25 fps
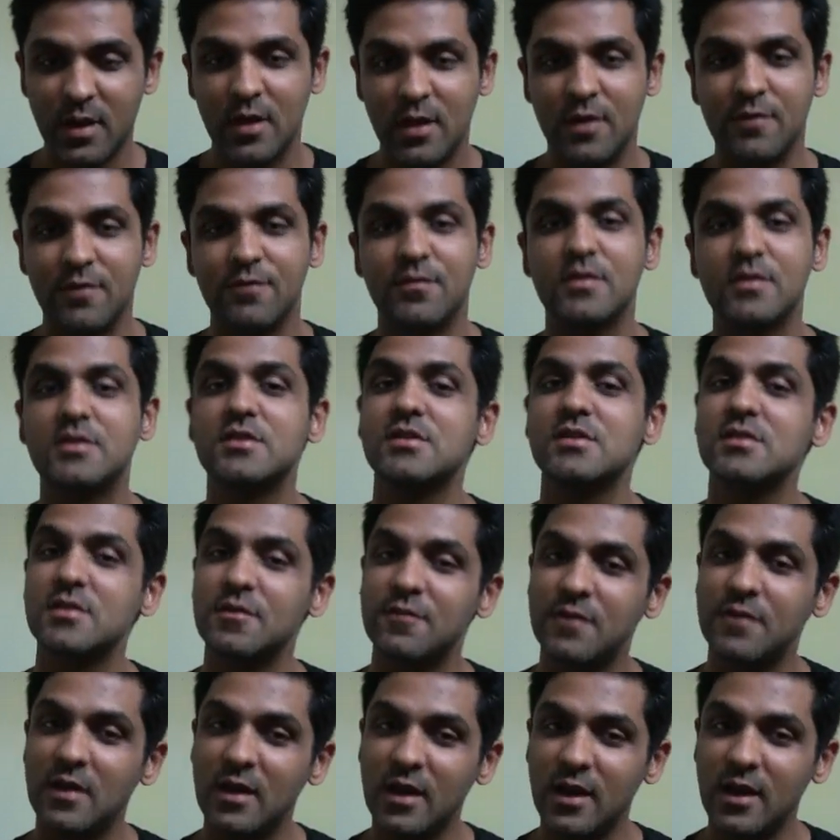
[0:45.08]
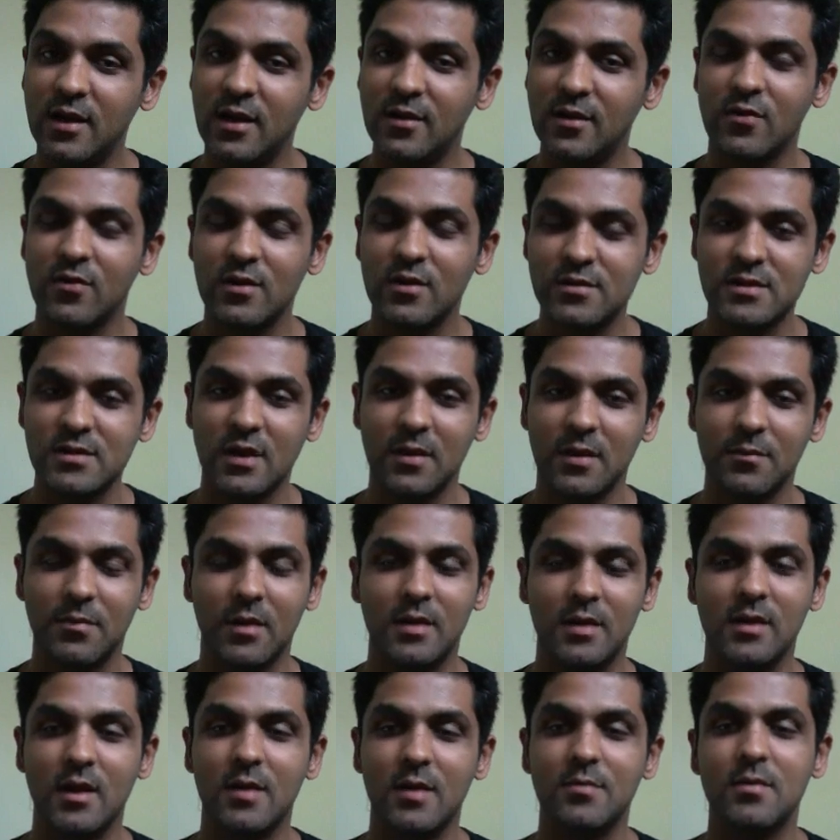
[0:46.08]
which is a very interesting
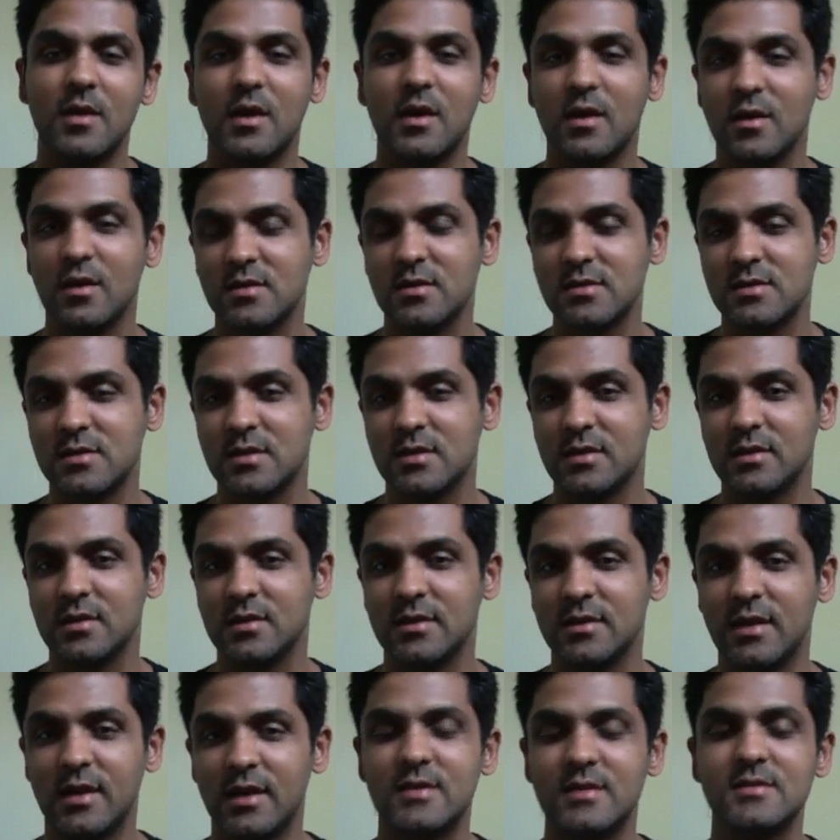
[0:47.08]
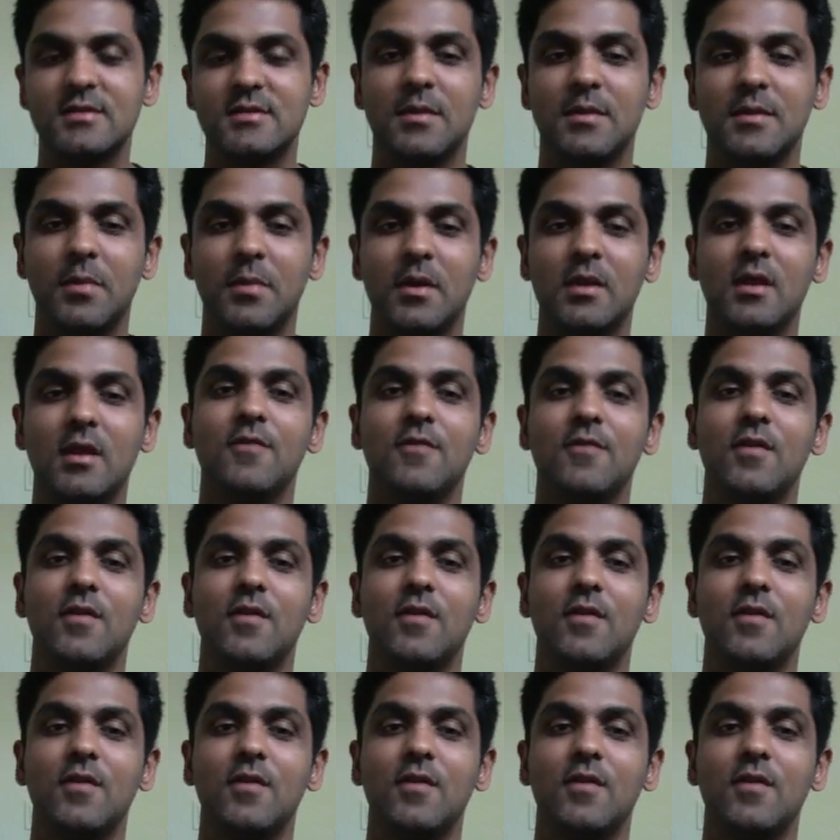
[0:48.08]
Pada because that is the Pada